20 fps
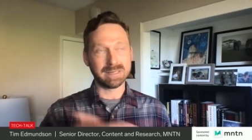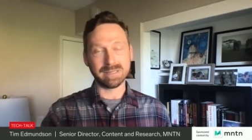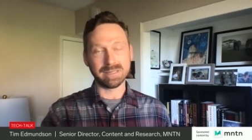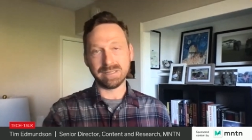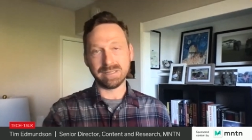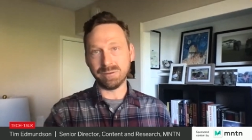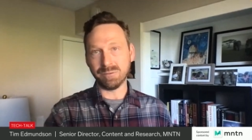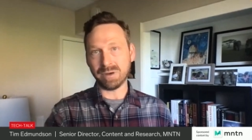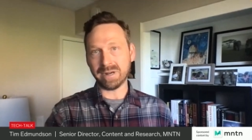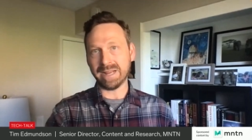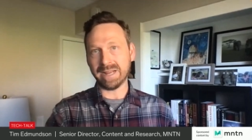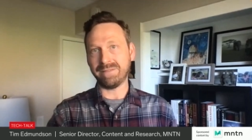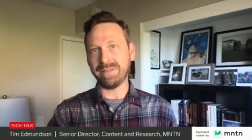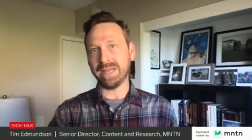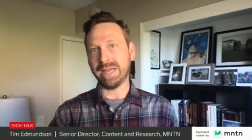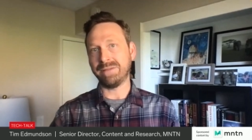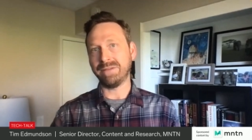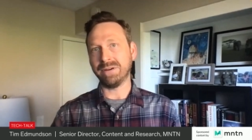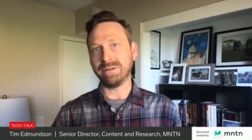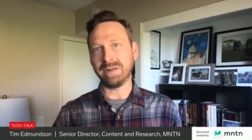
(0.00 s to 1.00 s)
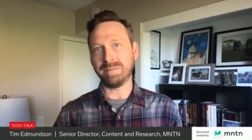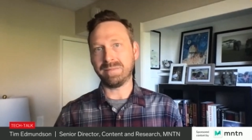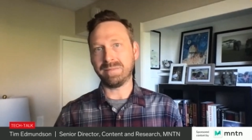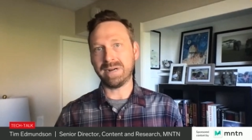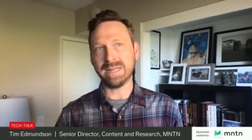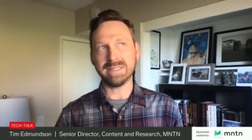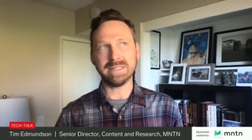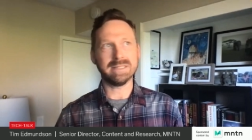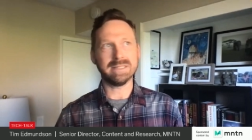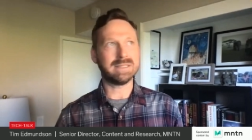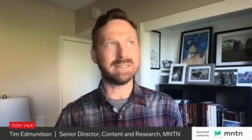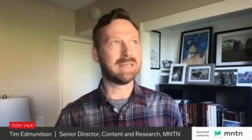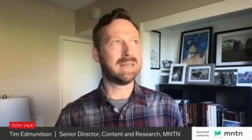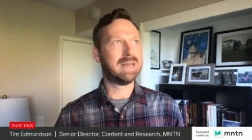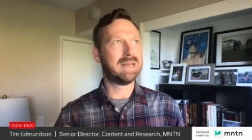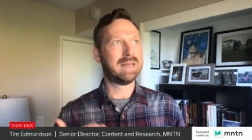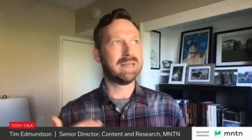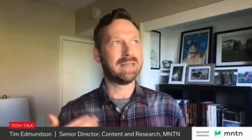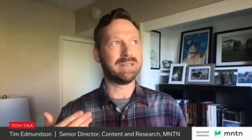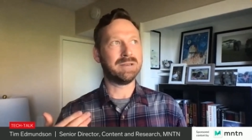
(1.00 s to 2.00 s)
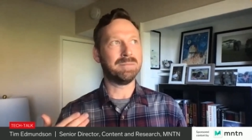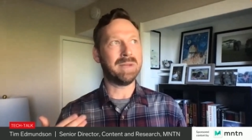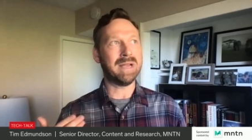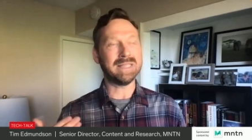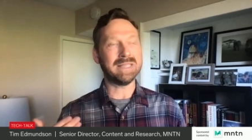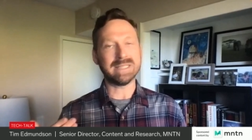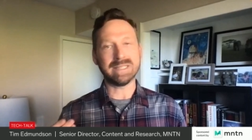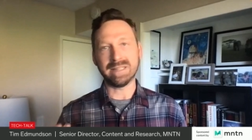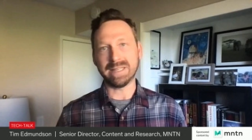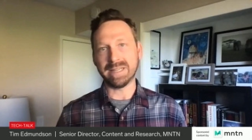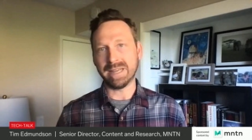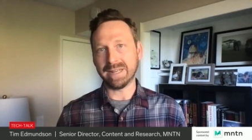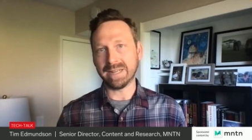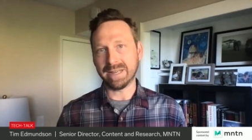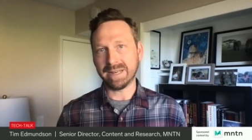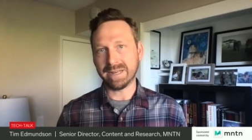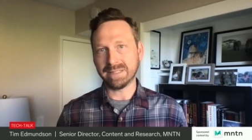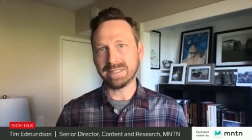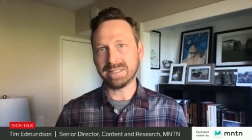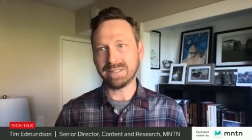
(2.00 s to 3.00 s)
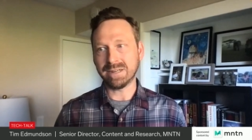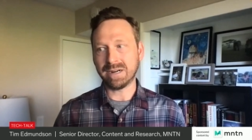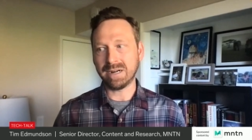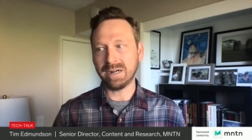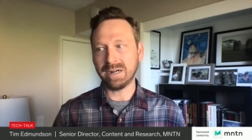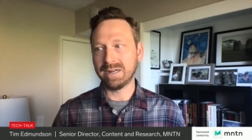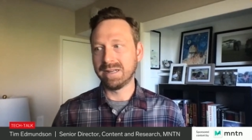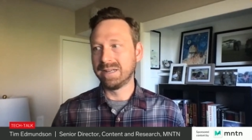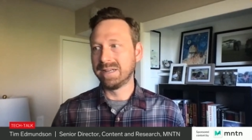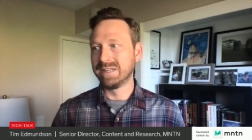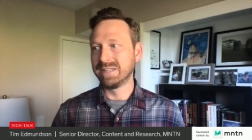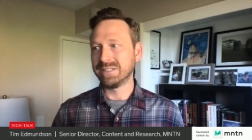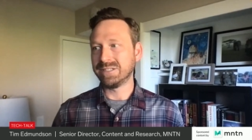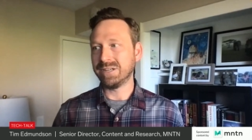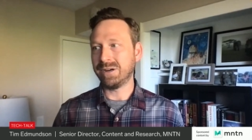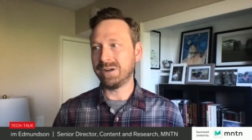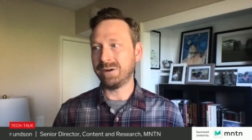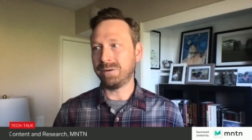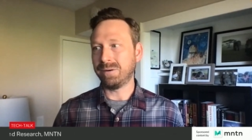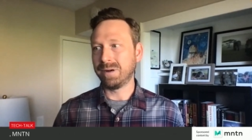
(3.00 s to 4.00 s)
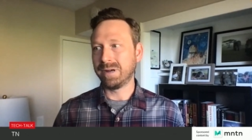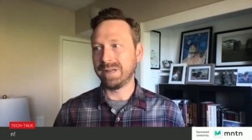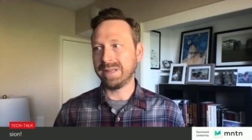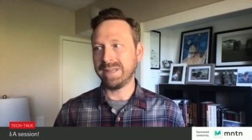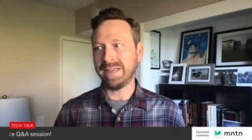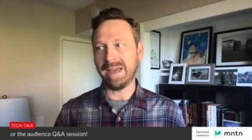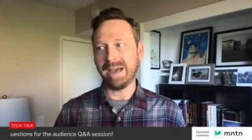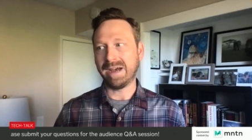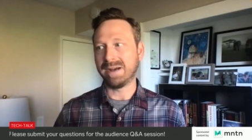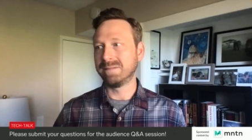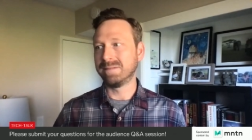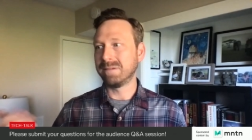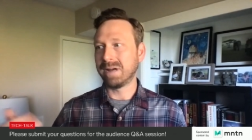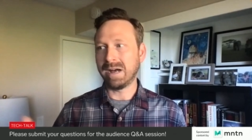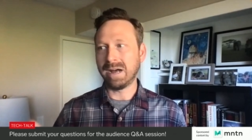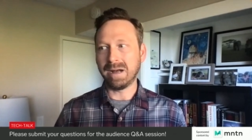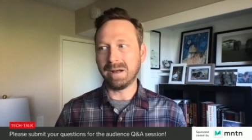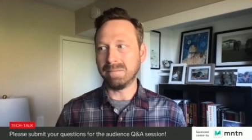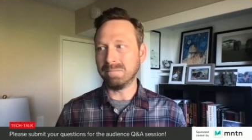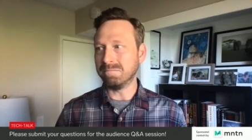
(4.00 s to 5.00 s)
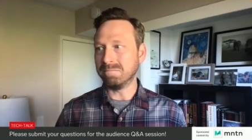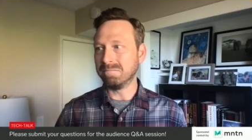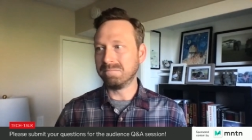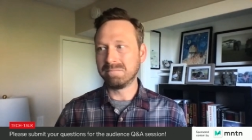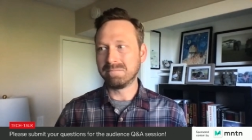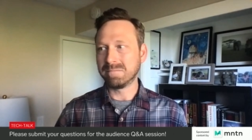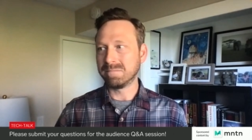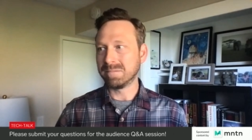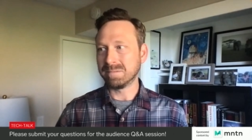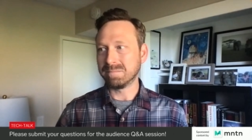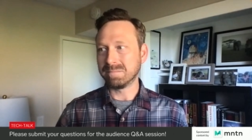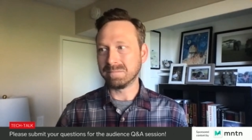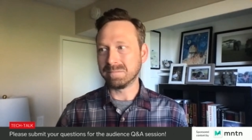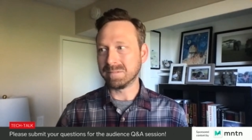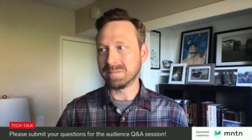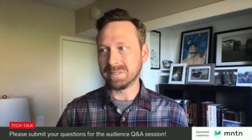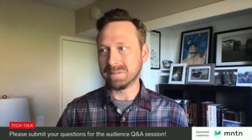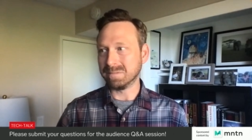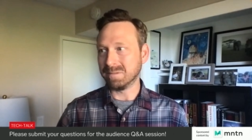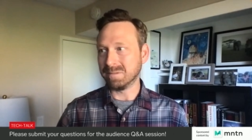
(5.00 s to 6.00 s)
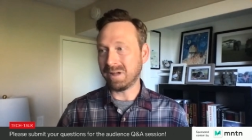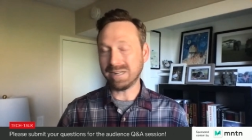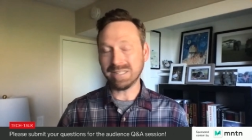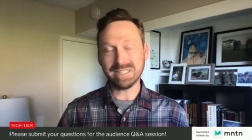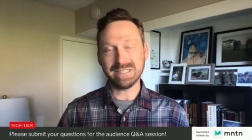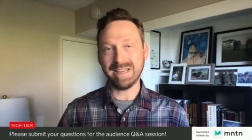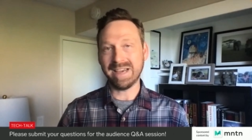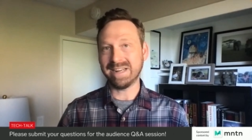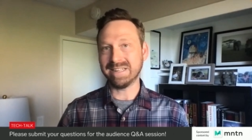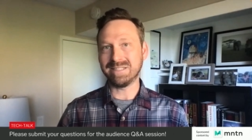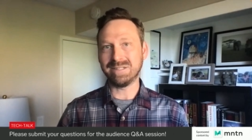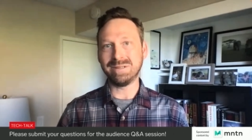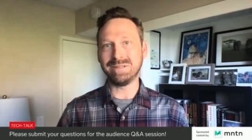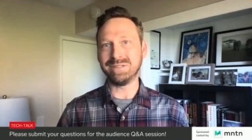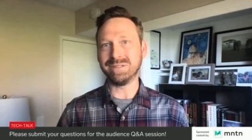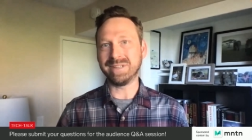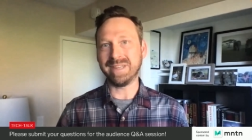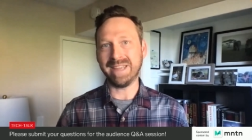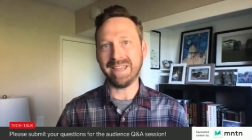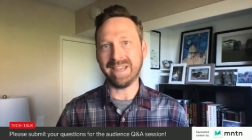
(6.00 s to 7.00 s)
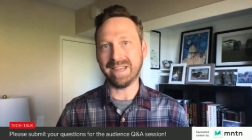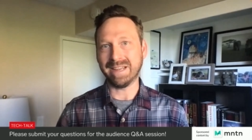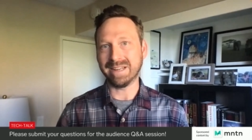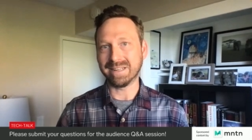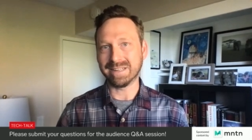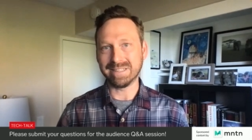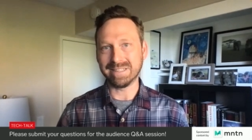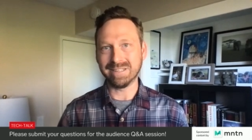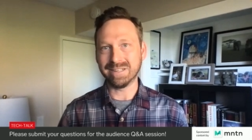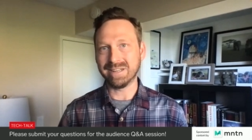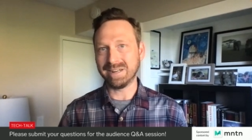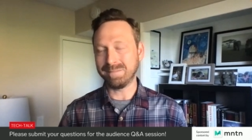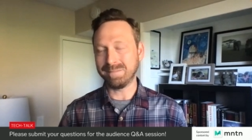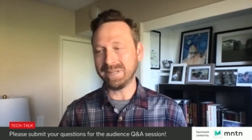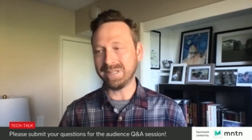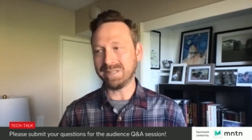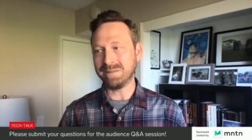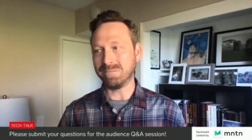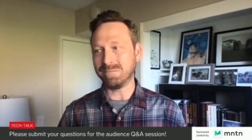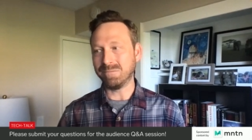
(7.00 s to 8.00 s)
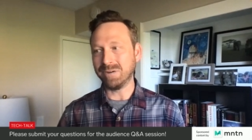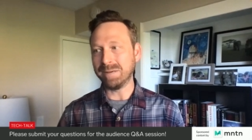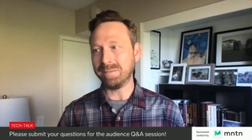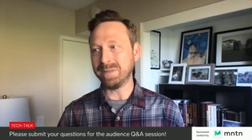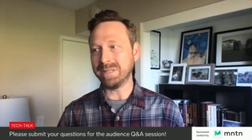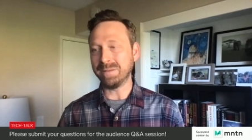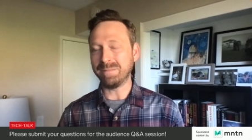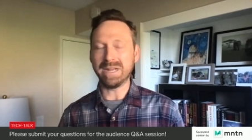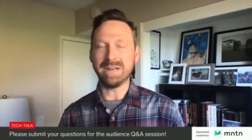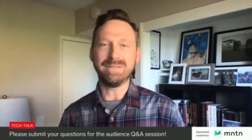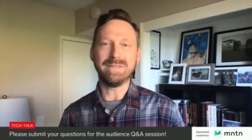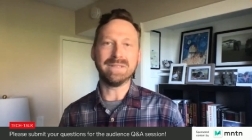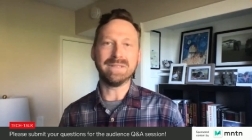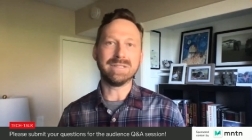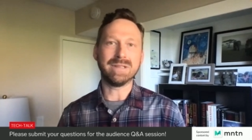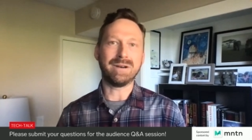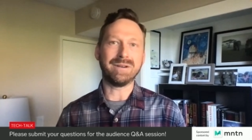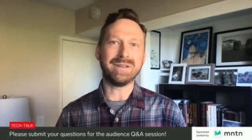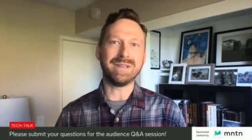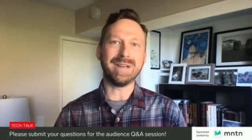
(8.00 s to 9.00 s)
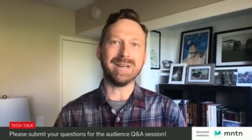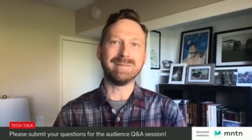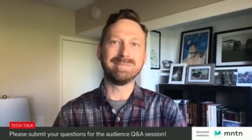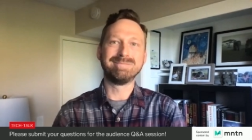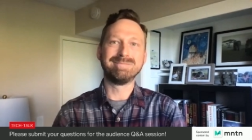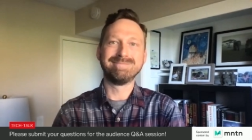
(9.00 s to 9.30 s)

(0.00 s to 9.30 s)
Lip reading: You want to have the evergreen presence. You're basically getting a head start. So yeah, launch that as soon as you can, because you're going to be reaping the benefits all year.